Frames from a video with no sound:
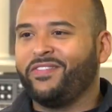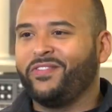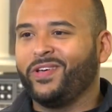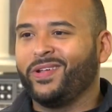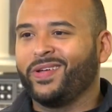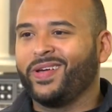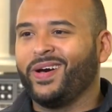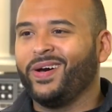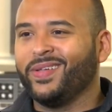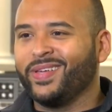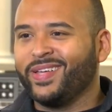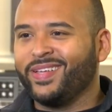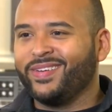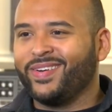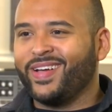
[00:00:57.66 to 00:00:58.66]
felt a
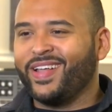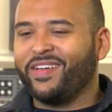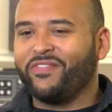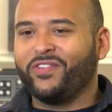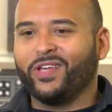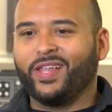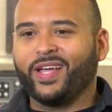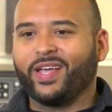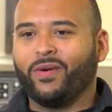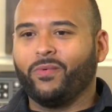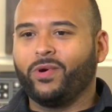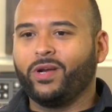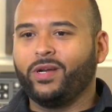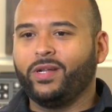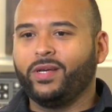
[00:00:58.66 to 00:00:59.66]
calling, right? I felt like I
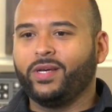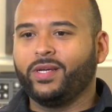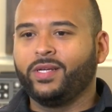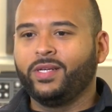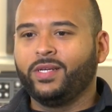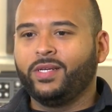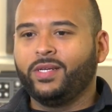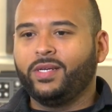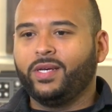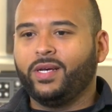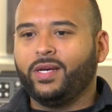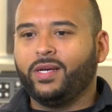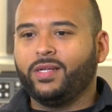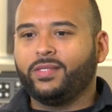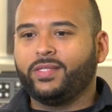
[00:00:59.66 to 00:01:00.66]
wanted to uh,
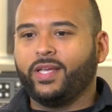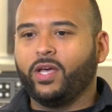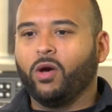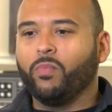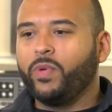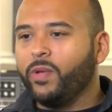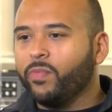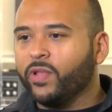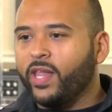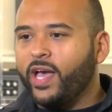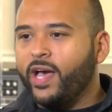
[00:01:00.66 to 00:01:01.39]
to help people